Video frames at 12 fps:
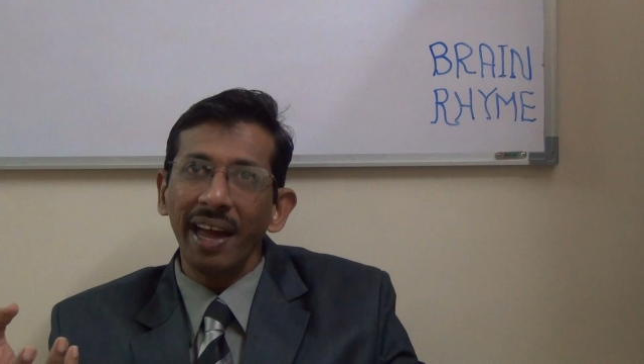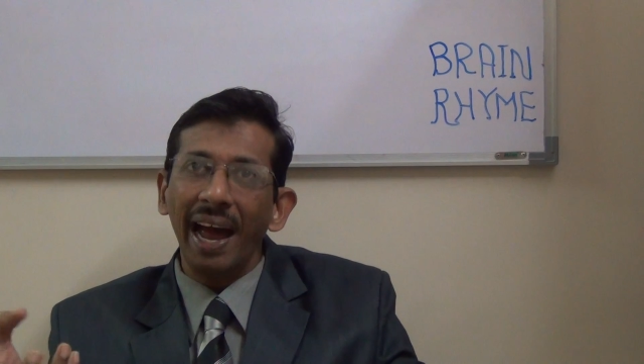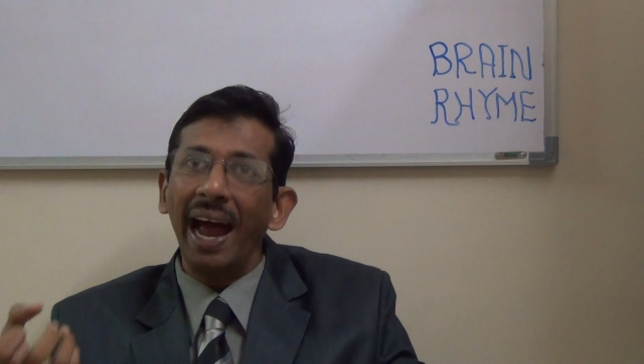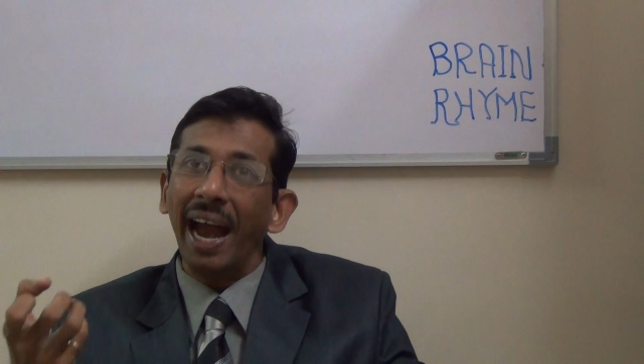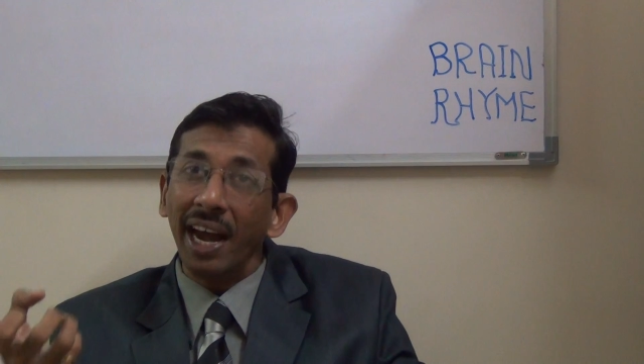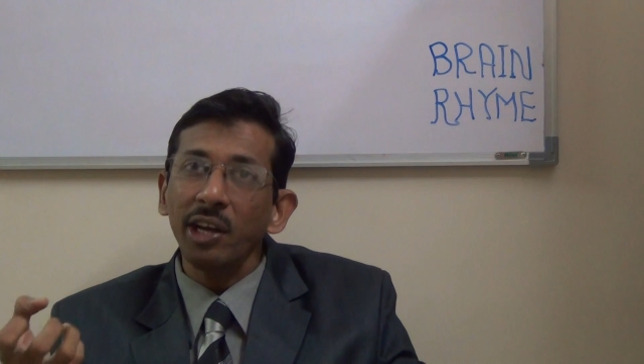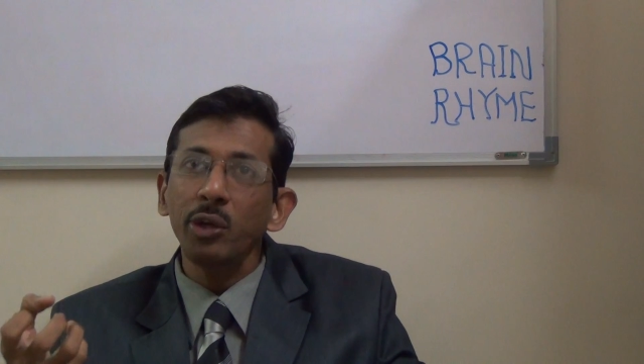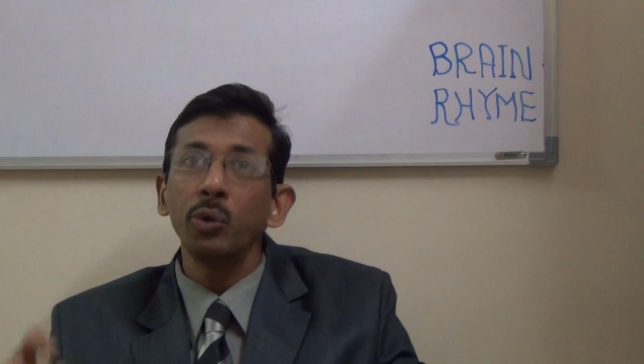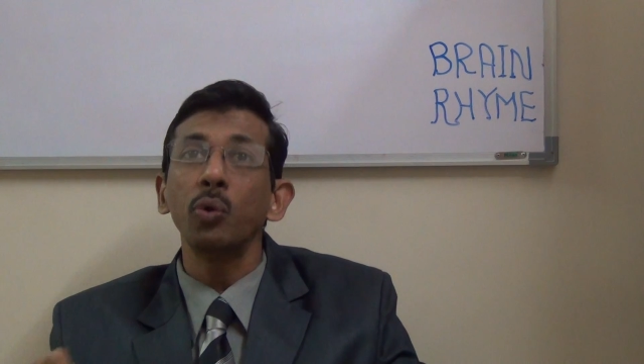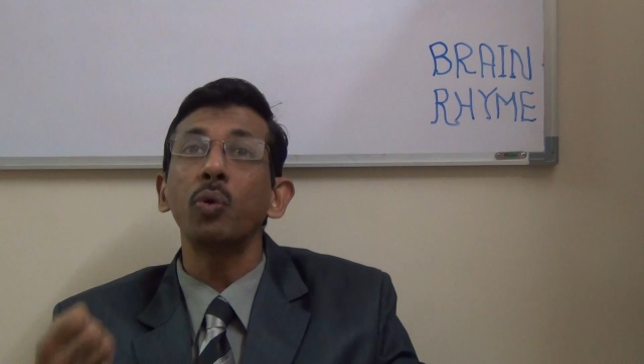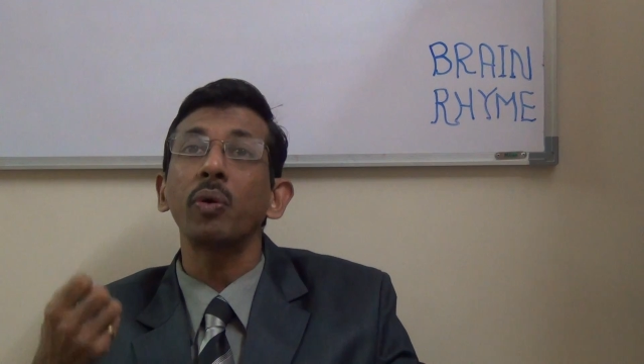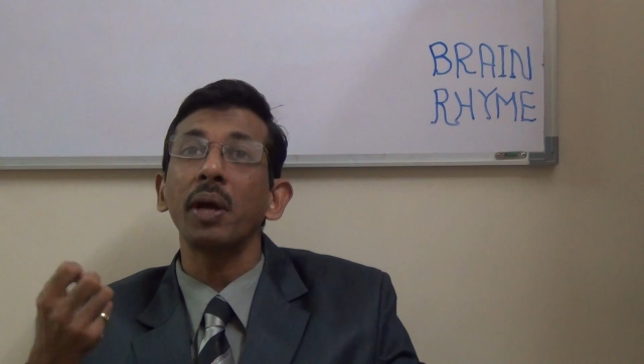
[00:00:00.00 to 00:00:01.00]
and
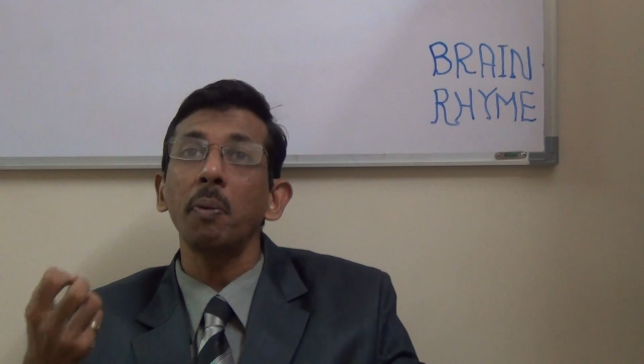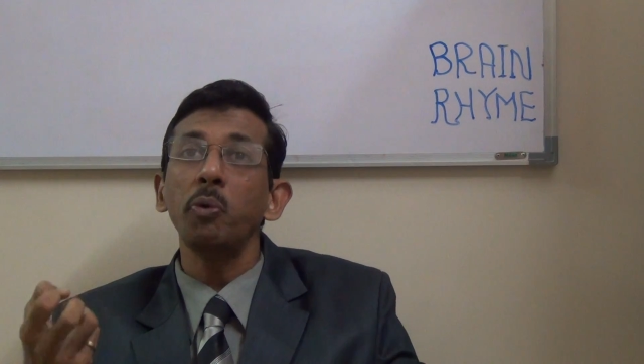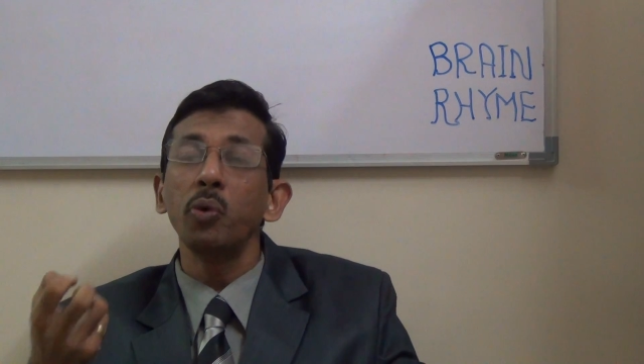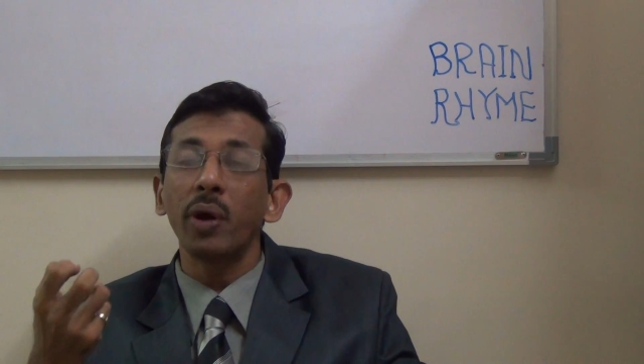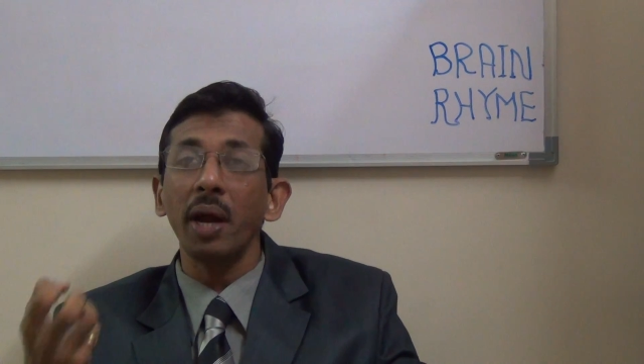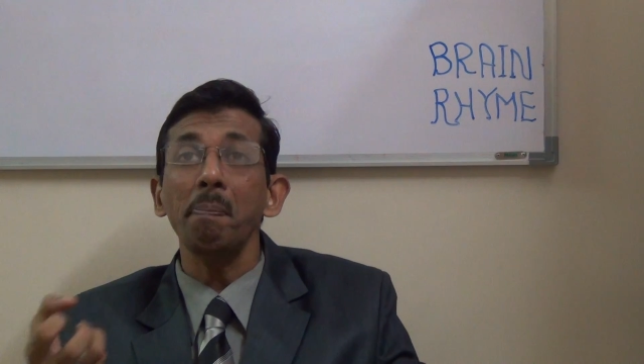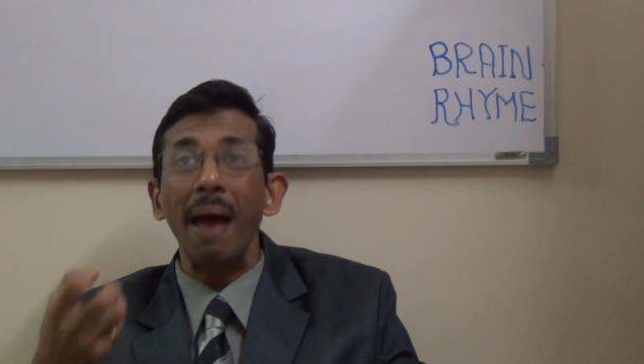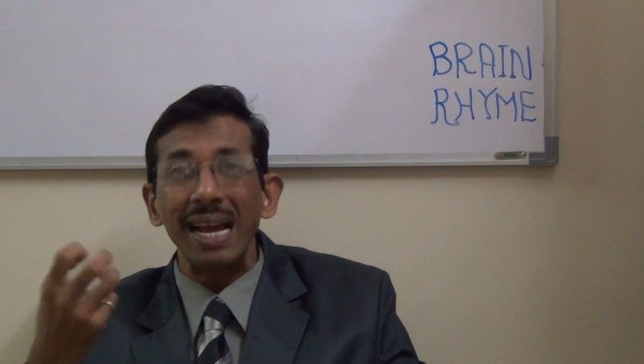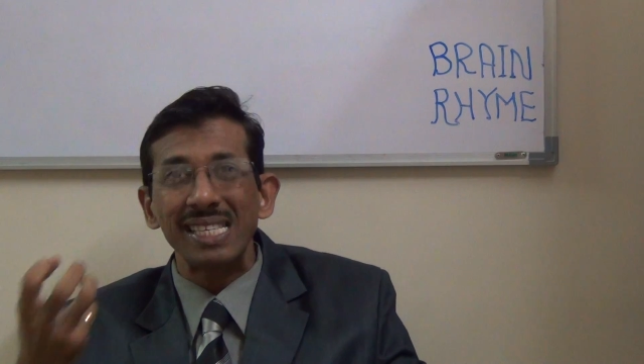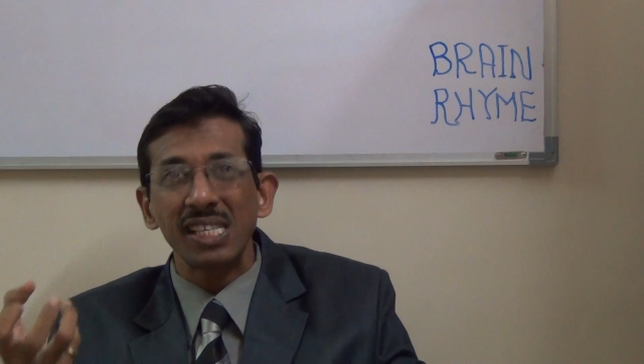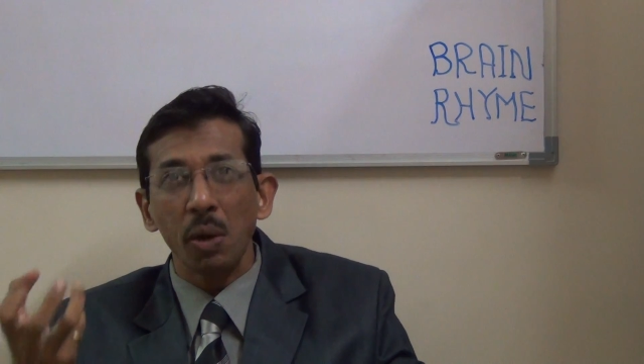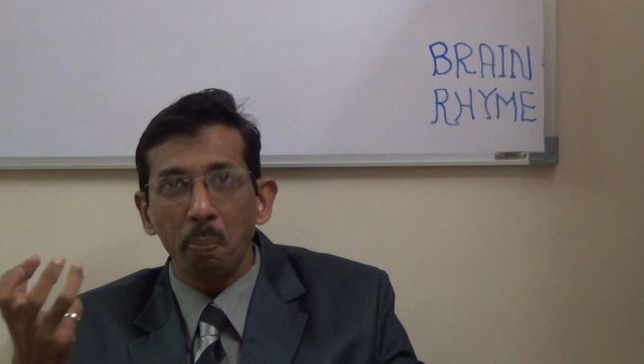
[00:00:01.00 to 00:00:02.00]
you get
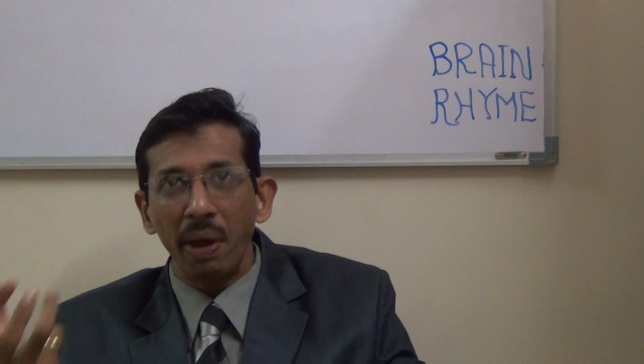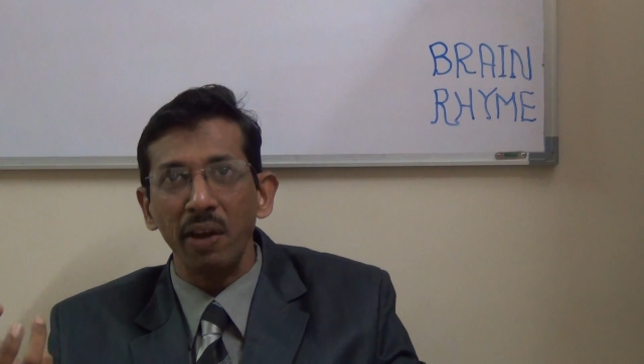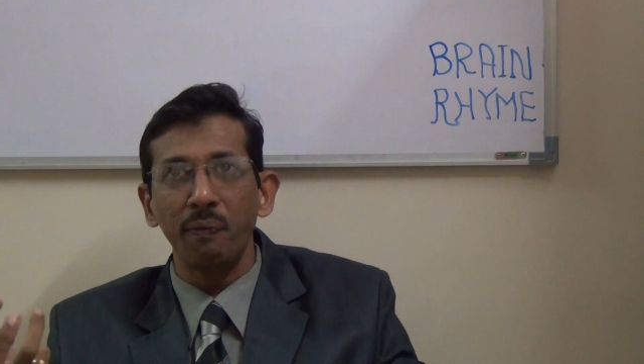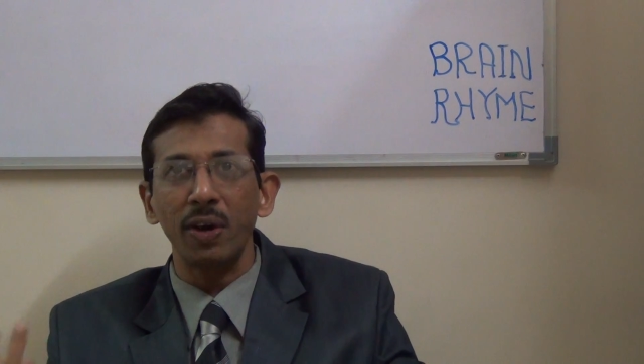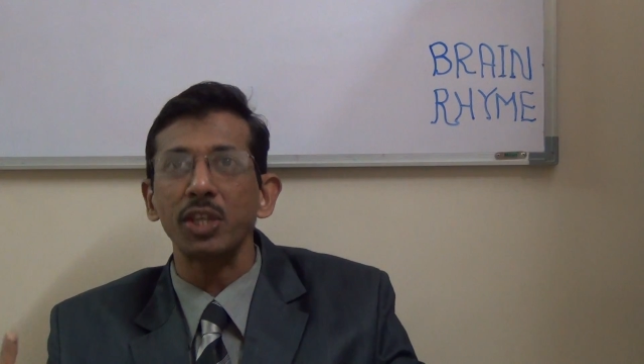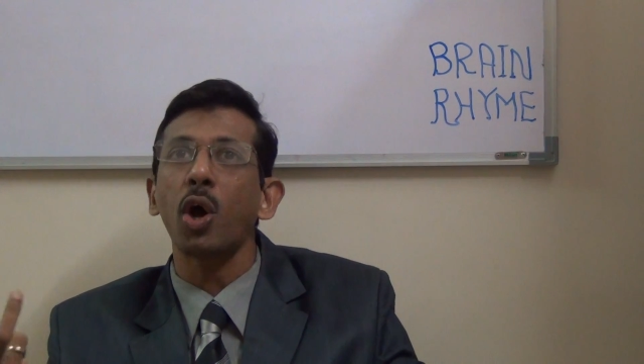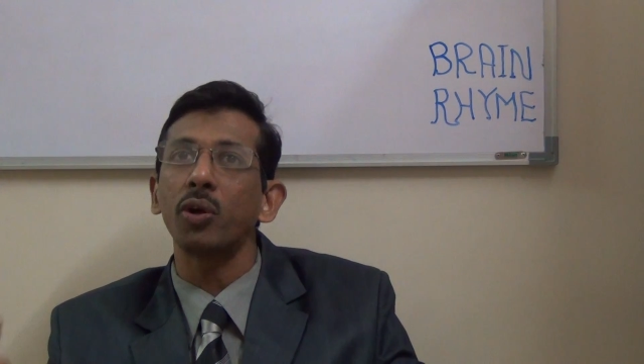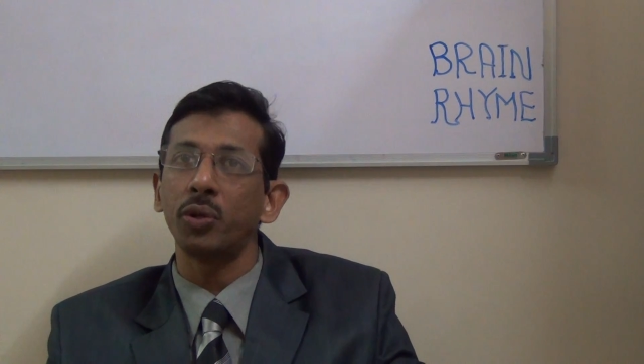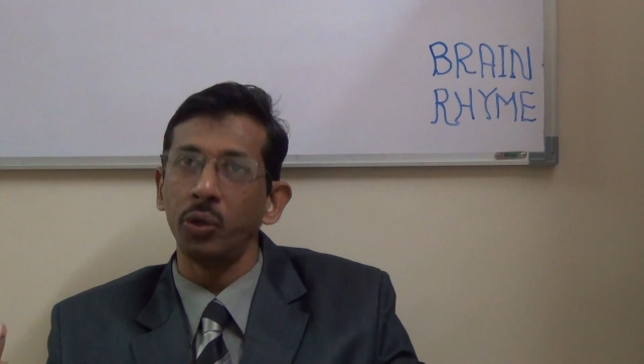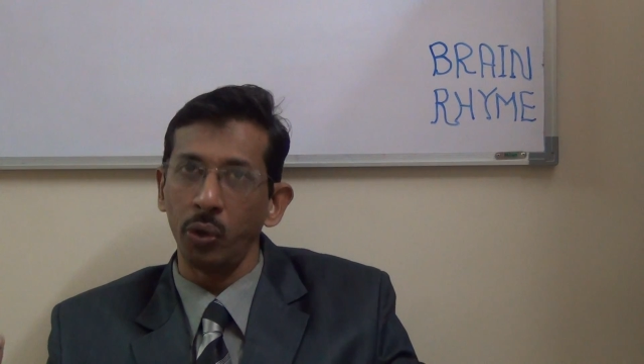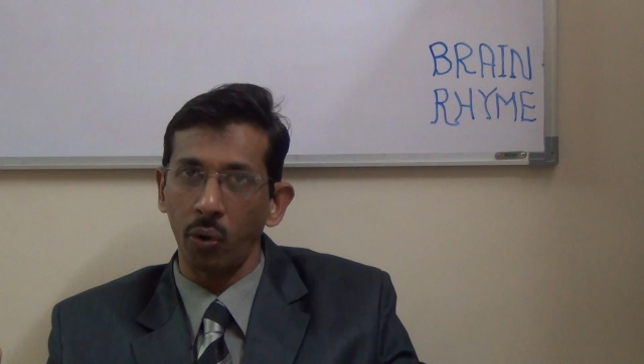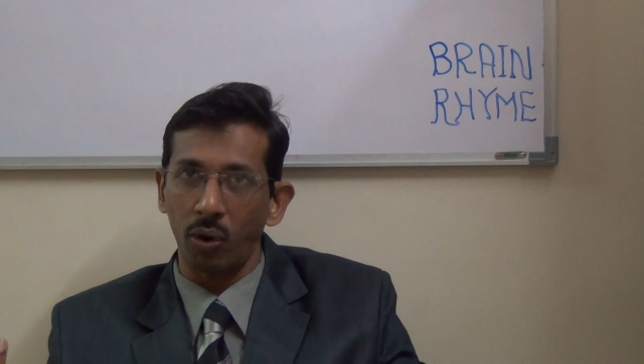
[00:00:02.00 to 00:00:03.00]
maximum benefits on
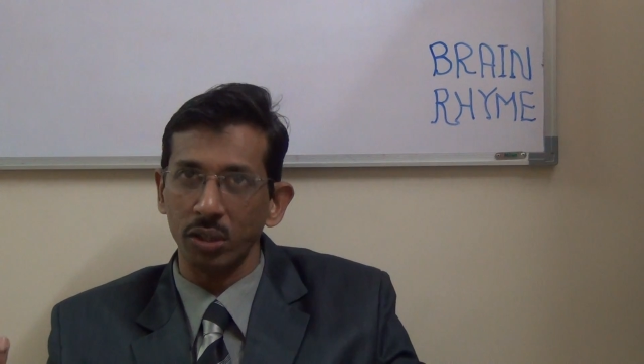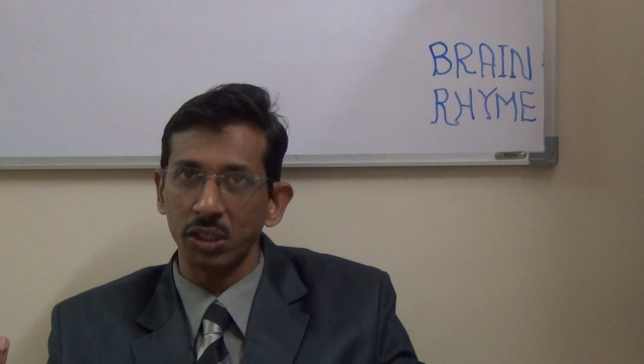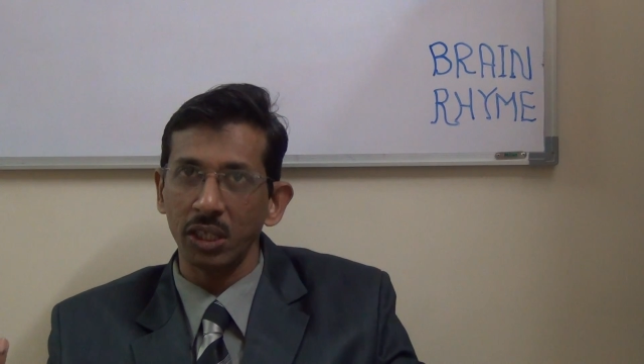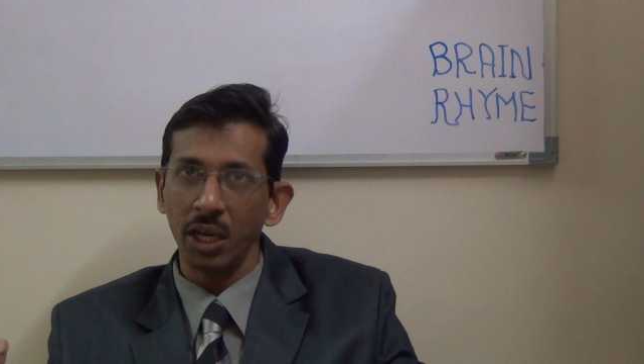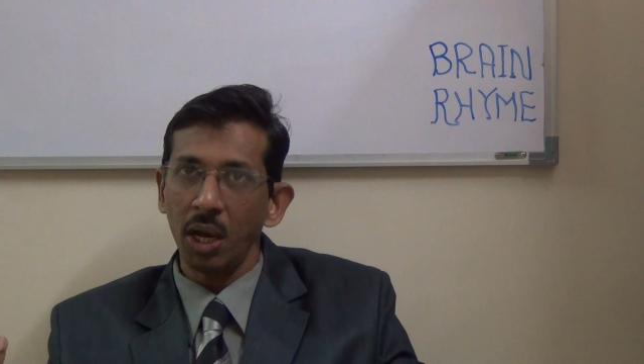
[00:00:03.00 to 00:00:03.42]
the neurons.